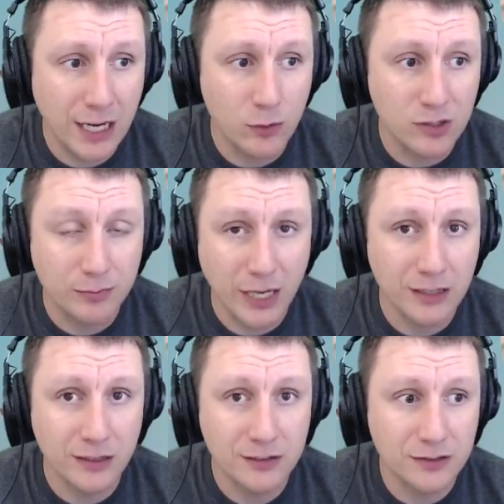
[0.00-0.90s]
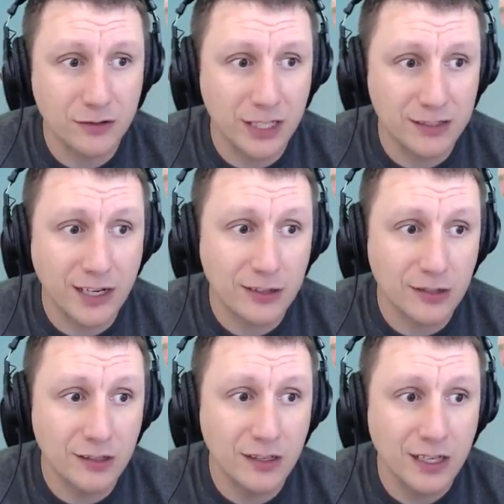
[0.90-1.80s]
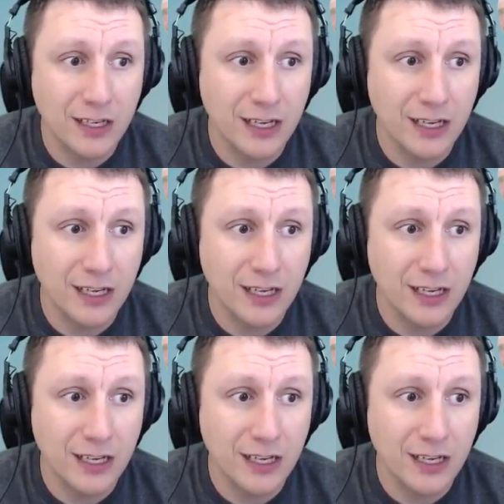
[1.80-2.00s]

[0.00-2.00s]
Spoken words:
that we're spending on this transaction,